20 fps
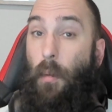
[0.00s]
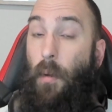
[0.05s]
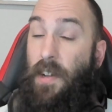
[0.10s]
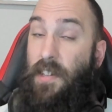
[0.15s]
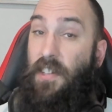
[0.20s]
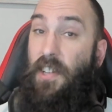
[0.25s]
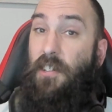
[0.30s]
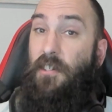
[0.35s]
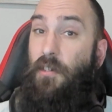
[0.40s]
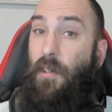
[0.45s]
And
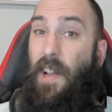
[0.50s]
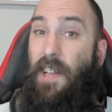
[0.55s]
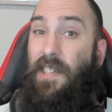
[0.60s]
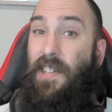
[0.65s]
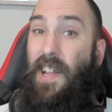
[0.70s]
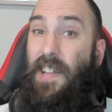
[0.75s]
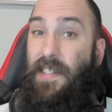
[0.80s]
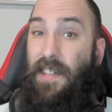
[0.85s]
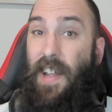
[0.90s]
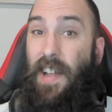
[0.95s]
once the
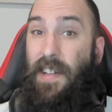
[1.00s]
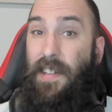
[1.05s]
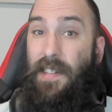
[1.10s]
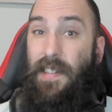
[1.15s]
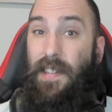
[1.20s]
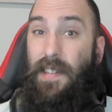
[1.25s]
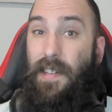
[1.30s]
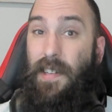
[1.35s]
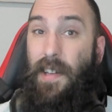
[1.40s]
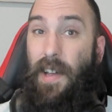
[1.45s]
stress test
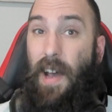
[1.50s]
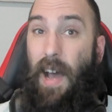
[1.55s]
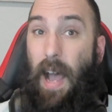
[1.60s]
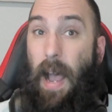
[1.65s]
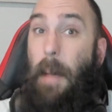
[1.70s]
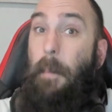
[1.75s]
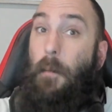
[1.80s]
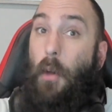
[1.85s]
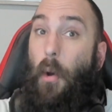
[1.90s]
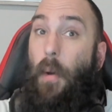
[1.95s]
ends,
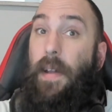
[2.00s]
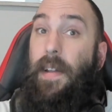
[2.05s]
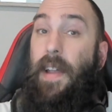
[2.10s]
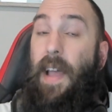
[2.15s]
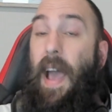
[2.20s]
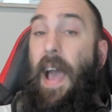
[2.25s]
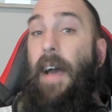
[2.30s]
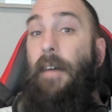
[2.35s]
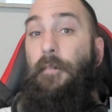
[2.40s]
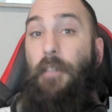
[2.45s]
I'm
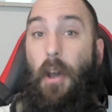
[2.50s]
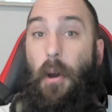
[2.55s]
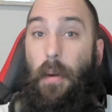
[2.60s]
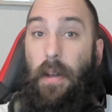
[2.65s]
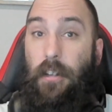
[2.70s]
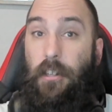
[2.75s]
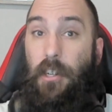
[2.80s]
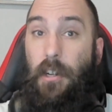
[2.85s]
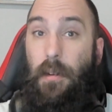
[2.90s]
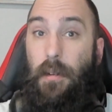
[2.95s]
going to have
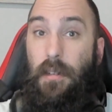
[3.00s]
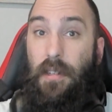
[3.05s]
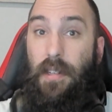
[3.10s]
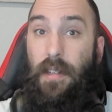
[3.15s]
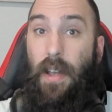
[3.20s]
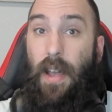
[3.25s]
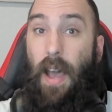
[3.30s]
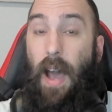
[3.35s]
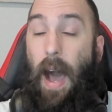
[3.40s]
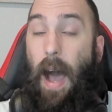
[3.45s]
no
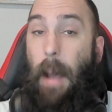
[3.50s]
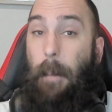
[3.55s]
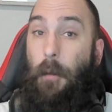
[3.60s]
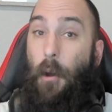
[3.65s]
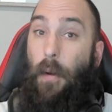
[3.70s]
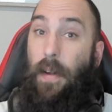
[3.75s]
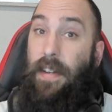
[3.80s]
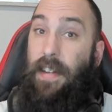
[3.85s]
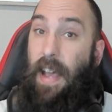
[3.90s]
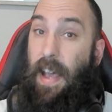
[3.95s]
issues.
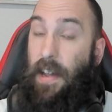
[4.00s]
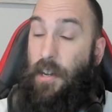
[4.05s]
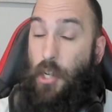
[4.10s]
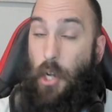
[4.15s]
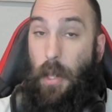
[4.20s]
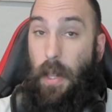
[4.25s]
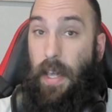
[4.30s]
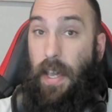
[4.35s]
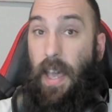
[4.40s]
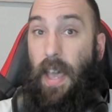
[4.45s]
I'm going to
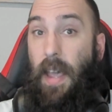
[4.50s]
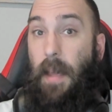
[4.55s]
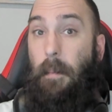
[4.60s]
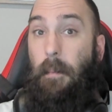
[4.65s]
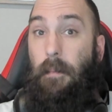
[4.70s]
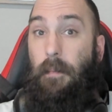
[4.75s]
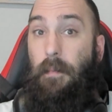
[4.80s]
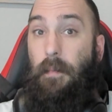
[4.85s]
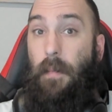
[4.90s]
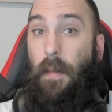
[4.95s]
enter the
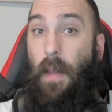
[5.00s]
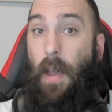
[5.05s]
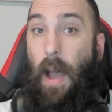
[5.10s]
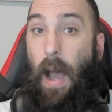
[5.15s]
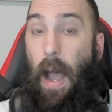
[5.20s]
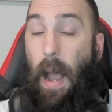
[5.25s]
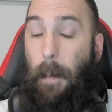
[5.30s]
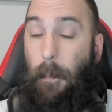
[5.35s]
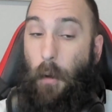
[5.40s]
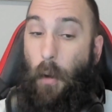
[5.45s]
game.
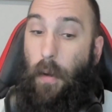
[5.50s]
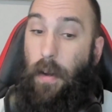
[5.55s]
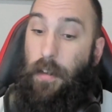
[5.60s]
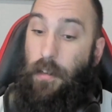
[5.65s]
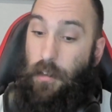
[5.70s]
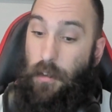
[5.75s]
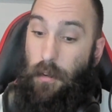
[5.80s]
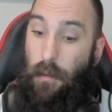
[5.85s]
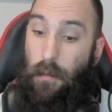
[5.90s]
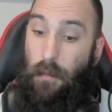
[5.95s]
I'm
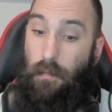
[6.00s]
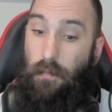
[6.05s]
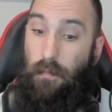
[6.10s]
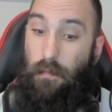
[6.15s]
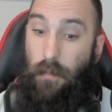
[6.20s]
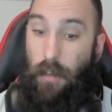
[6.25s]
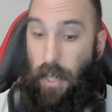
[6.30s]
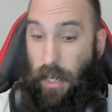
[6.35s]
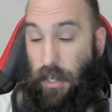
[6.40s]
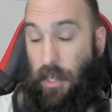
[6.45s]
going to
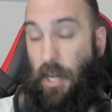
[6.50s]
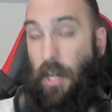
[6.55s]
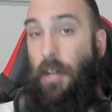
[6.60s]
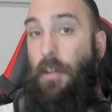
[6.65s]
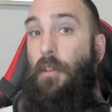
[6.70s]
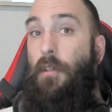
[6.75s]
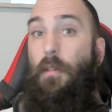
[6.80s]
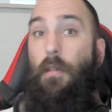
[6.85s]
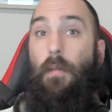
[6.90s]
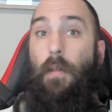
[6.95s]

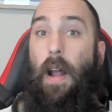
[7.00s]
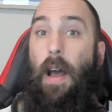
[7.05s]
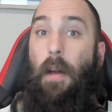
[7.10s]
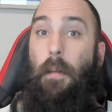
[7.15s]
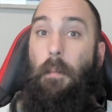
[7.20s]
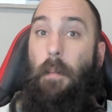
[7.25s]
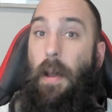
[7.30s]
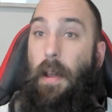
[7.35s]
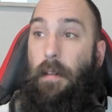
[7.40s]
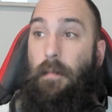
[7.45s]
continue
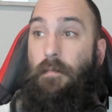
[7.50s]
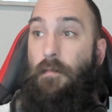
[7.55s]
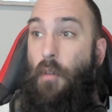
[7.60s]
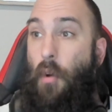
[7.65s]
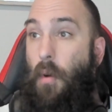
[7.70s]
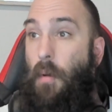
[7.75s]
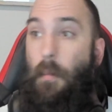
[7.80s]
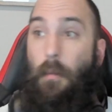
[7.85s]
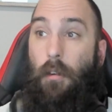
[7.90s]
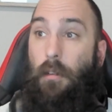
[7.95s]
around my
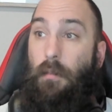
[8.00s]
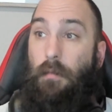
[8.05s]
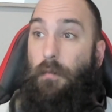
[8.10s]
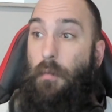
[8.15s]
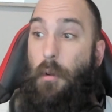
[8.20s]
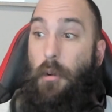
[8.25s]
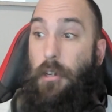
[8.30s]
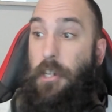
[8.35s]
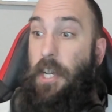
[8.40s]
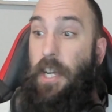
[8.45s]
normal
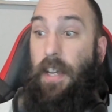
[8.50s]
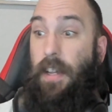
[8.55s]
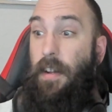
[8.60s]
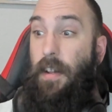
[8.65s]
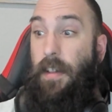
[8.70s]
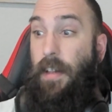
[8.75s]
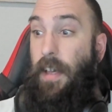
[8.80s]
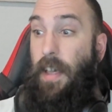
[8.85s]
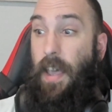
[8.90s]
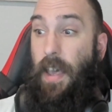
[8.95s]

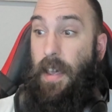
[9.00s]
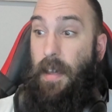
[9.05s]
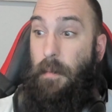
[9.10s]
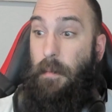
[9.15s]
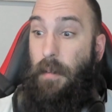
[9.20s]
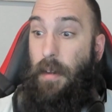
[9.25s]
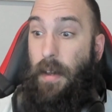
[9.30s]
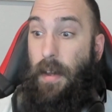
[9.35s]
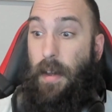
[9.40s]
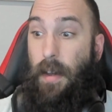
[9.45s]
routine in the
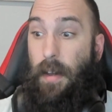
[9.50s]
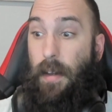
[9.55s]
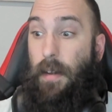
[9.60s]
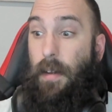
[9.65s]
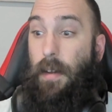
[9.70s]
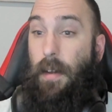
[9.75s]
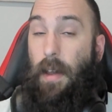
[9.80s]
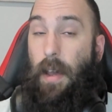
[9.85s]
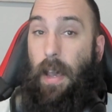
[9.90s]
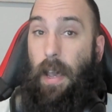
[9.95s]
game.
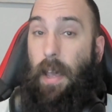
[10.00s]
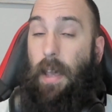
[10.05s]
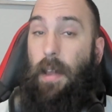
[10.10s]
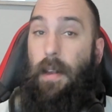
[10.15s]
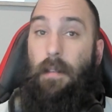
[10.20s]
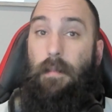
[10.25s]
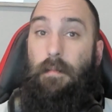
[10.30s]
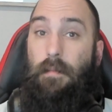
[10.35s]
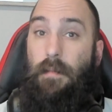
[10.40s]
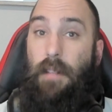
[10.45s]

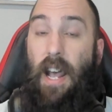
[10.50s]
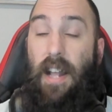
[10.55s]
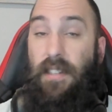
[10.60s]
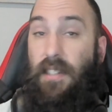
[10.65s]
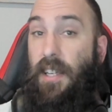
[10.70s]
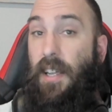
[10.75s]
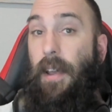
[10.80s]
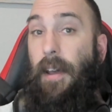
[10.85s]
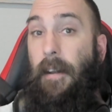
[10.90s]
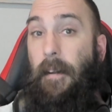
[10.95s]
And
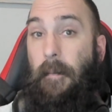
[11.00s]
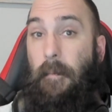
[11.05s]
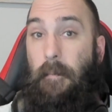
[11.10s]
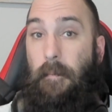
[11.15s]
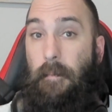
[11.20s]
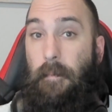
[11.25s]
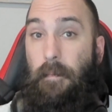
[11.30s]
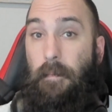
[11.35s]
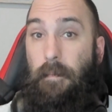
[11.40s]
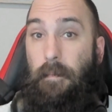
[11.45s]
that's it.
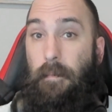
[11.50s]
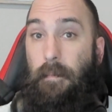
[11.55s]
